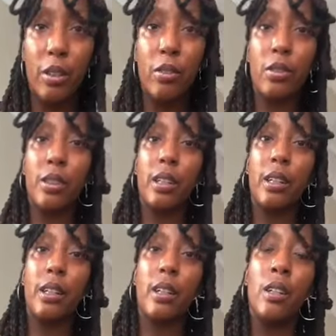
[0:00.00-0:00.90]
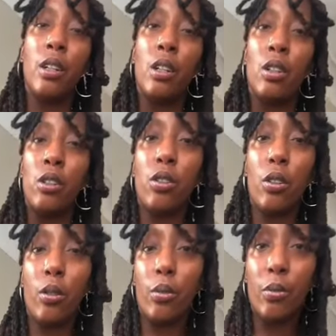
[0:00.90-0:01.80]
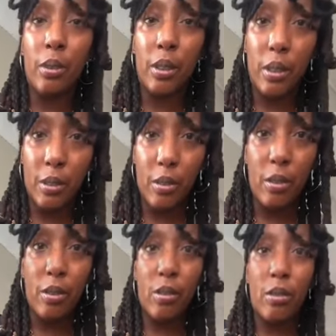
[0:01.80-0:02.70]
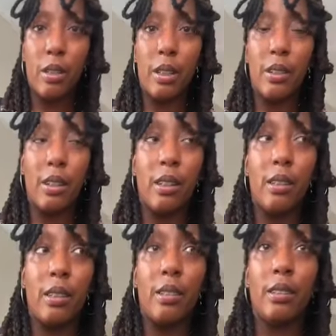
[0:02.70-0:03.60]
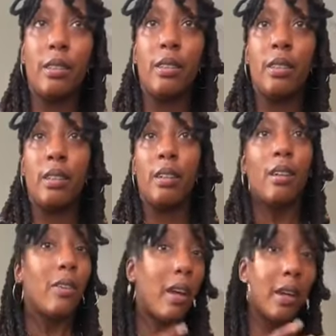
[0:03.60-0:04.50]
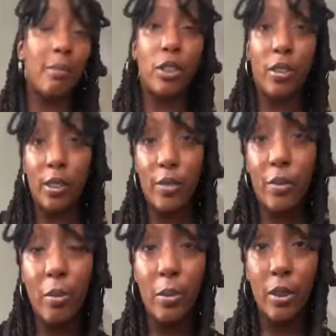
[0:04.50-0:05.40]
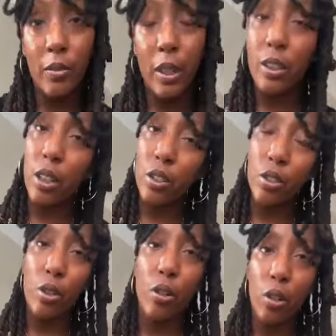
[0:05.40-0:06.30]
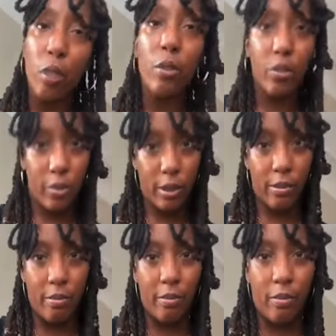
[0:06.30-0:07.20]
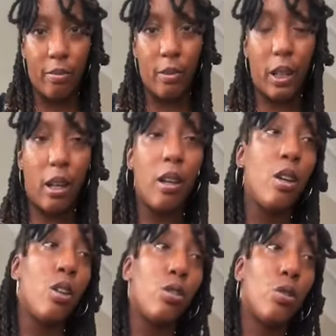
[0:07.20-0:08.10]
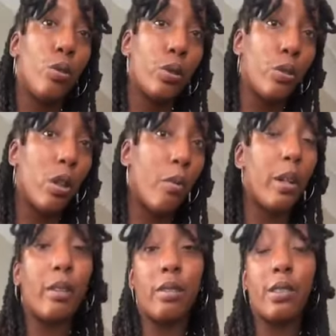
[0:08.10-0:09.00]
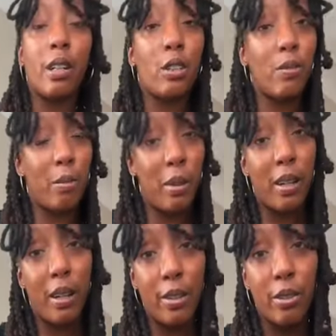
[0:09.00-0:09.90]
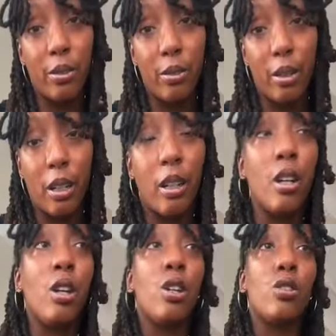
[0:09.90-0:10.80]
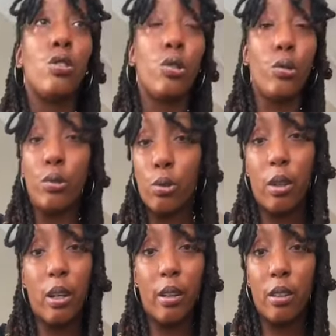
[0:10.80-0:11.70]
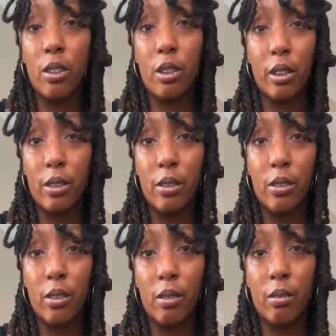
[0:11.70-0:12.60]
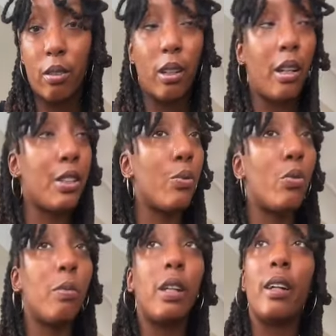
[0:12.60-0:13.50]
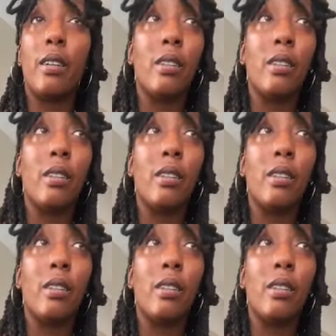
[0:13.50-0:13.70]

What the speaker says: energy that, you know, can, then that can be transformative. That changes your hormones. Okay? You go too long without good sex, you have a bad attitude, okay? Dudes who can't get chicks, and as a woman,